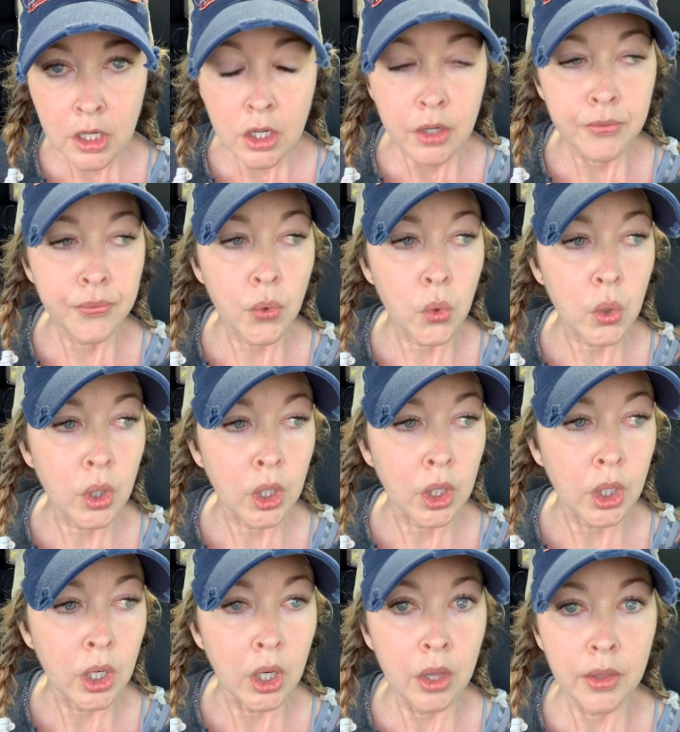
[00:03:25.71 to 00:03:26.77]

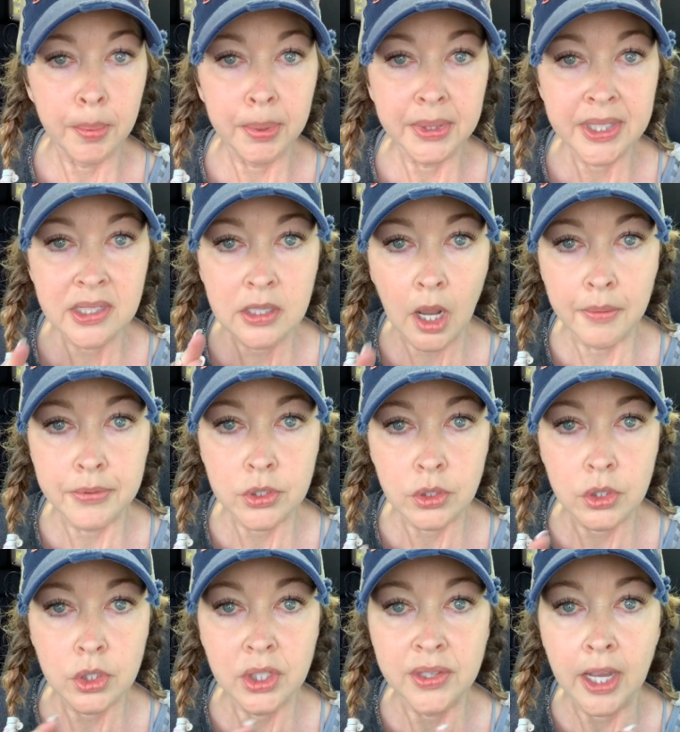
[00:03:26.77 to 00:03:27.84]
for the police
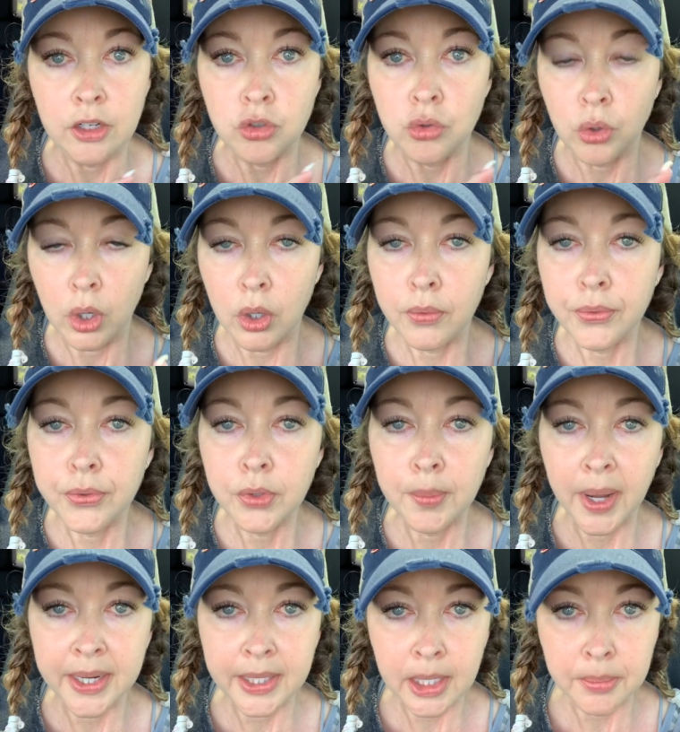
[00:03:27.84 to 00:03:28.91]
officers that drove through
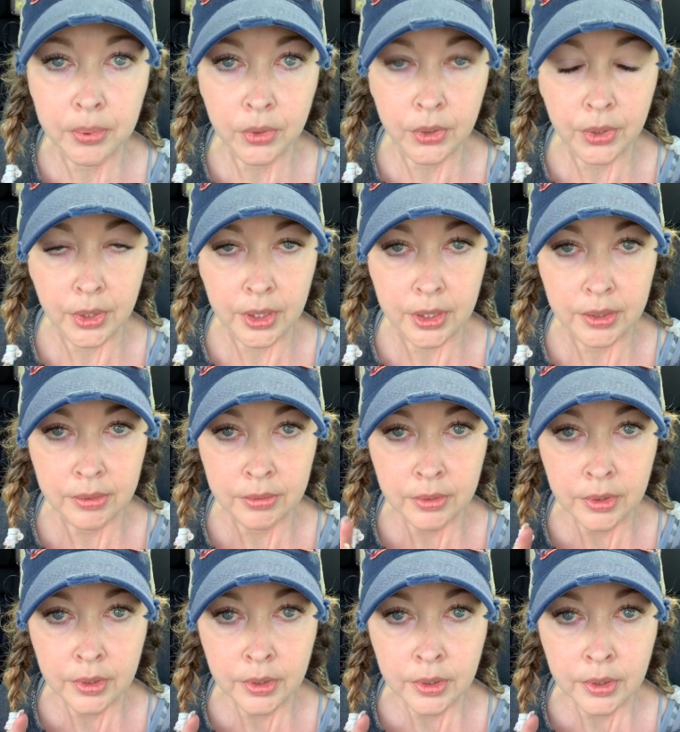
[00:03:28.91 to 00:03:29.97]
my neighborhood
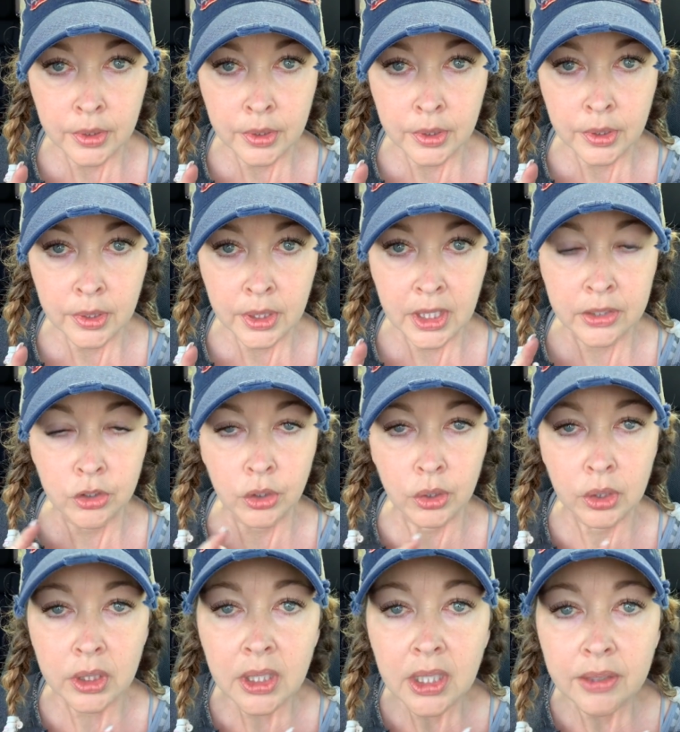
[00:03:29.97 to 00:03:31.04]
in the
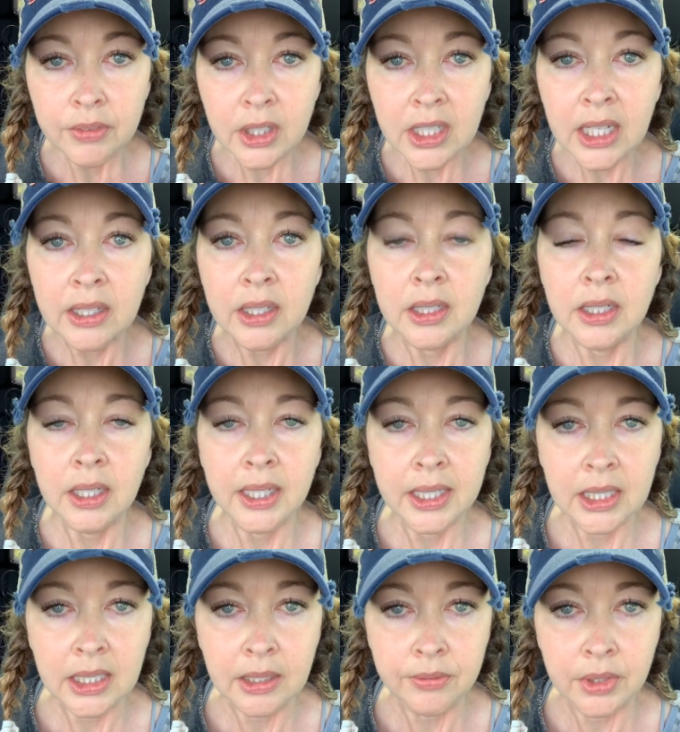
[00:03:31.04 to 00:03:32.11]
early evening and in the
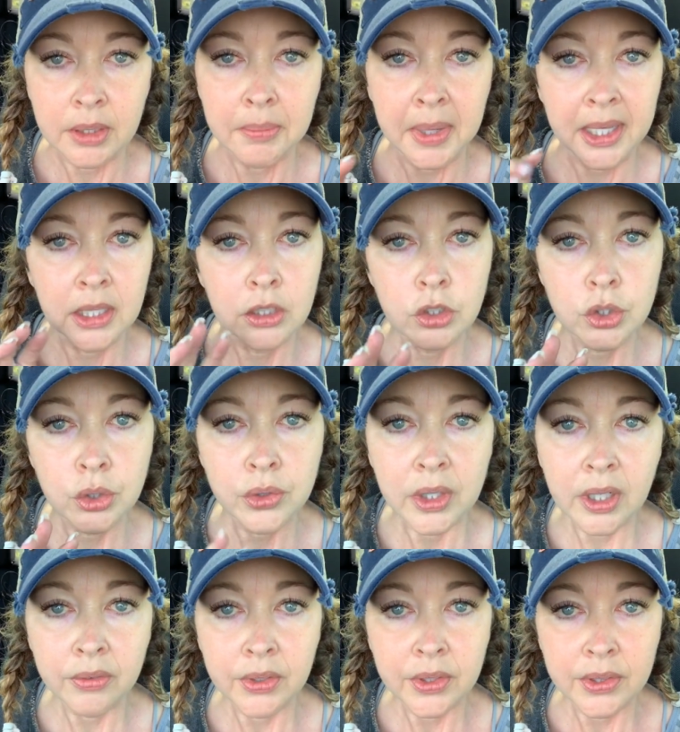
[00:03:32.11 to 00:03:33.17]
late evening, making sure
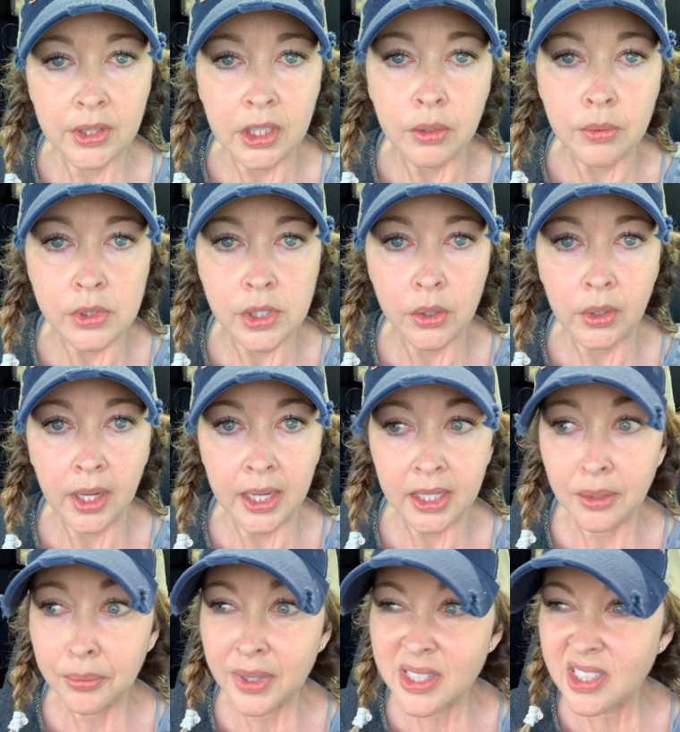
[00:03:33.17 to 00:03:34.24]
that everything was okay.
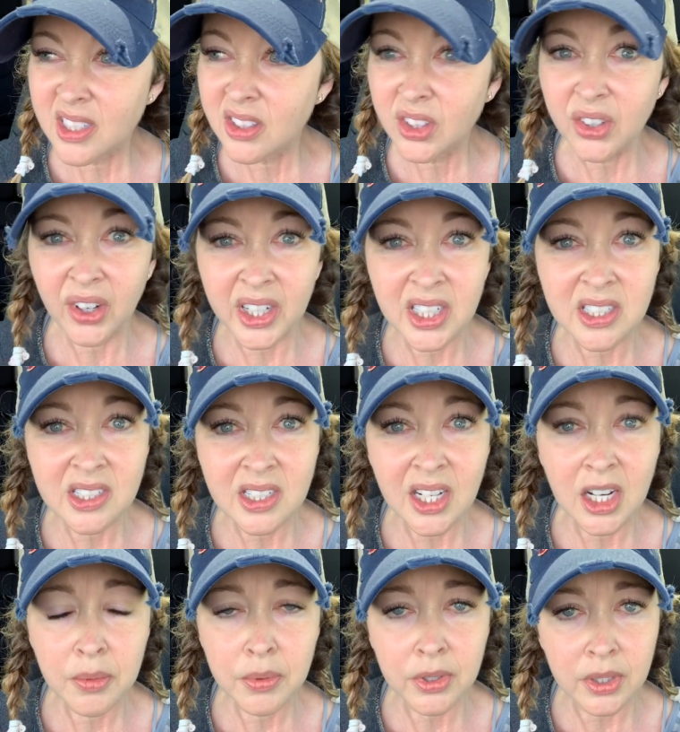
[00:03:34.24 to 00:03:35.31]
It wasn't the greatest of
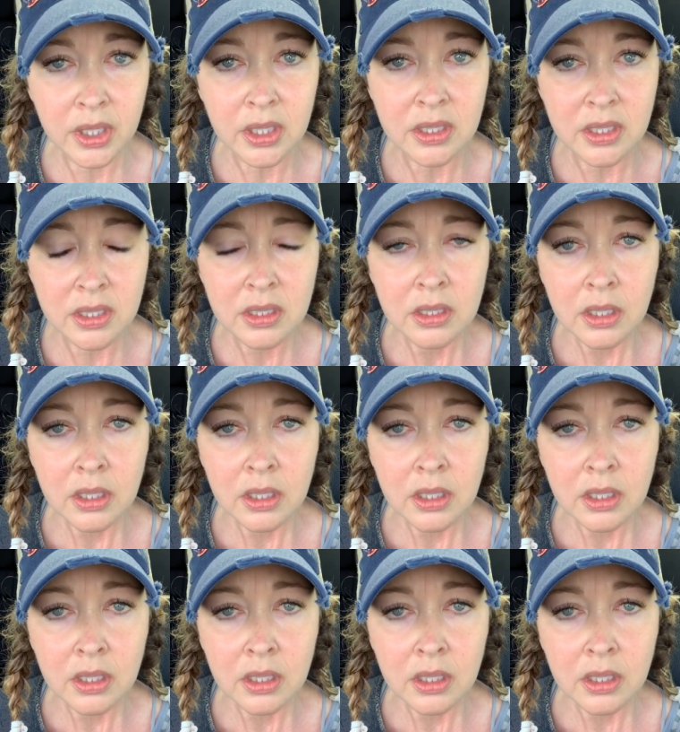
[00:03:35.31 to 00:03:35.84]
neighborhoods,